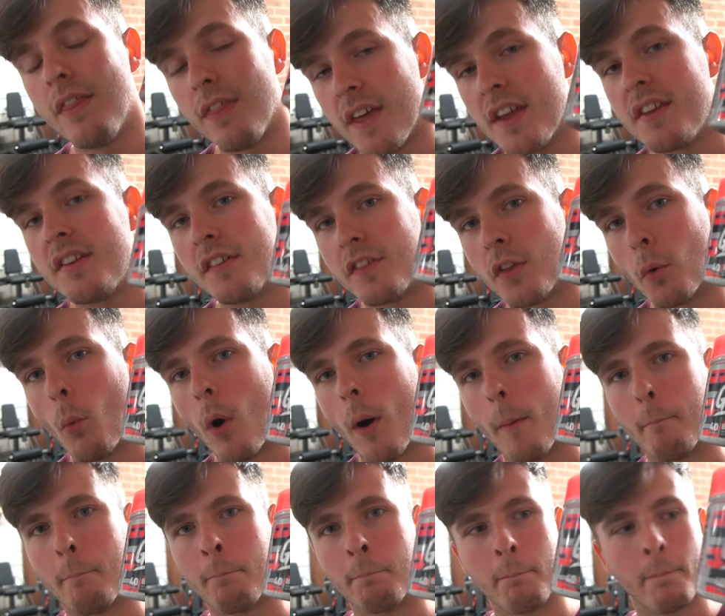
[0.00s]
this is the
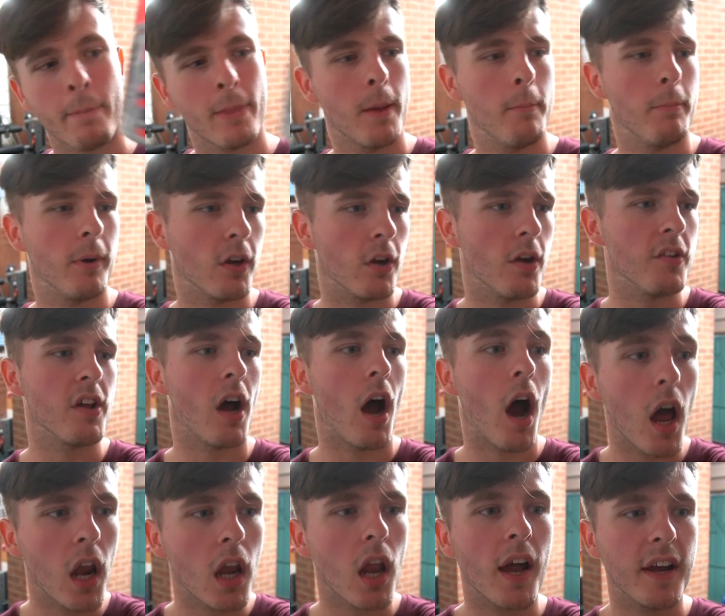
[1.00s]
one. Because
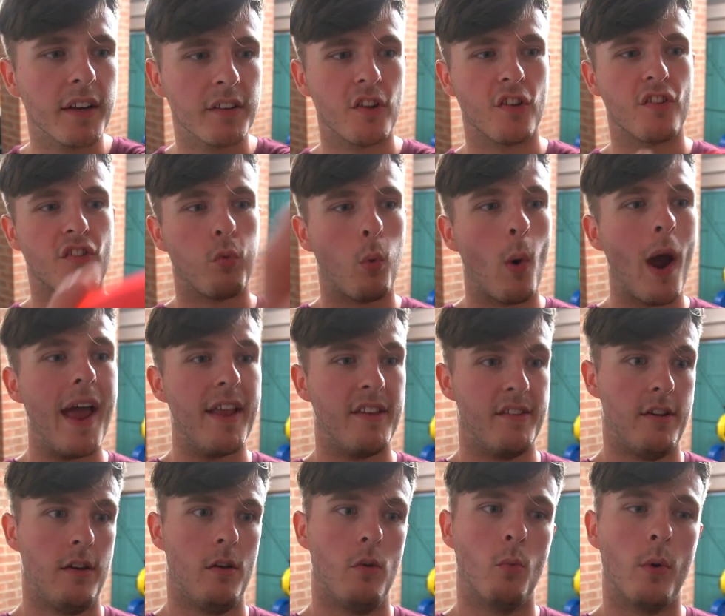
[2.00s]
I like to
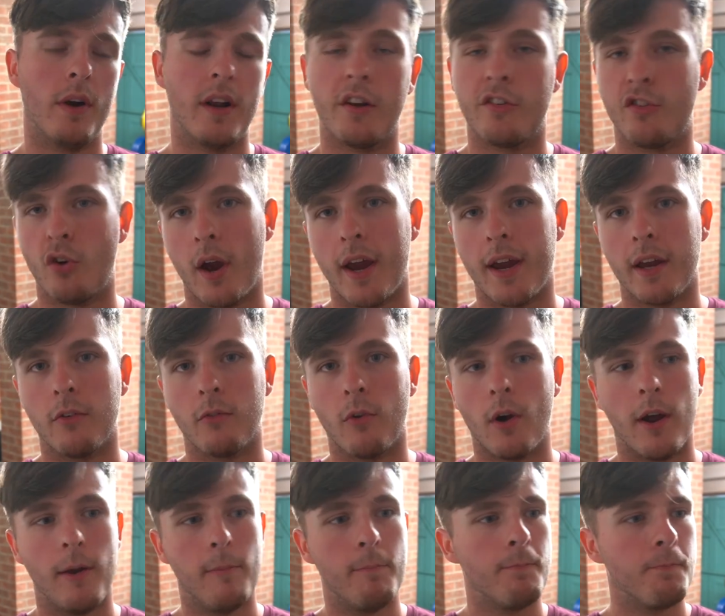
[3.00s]
sweat when I train,
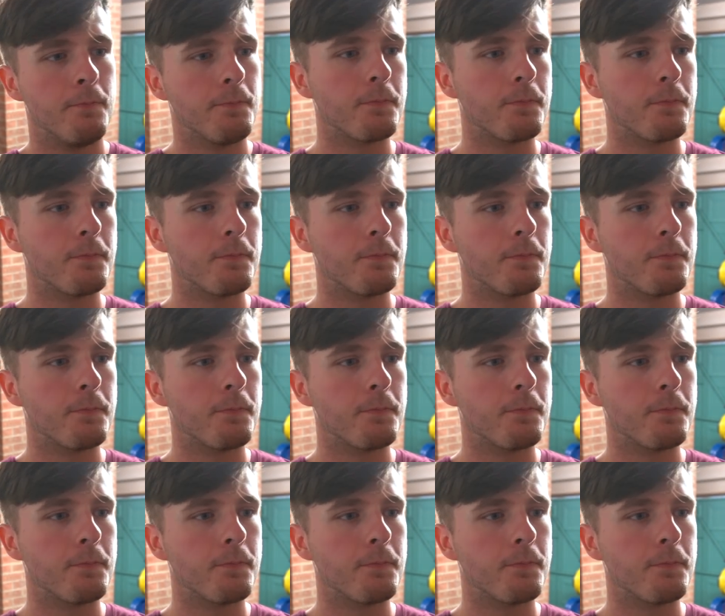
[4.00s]
right?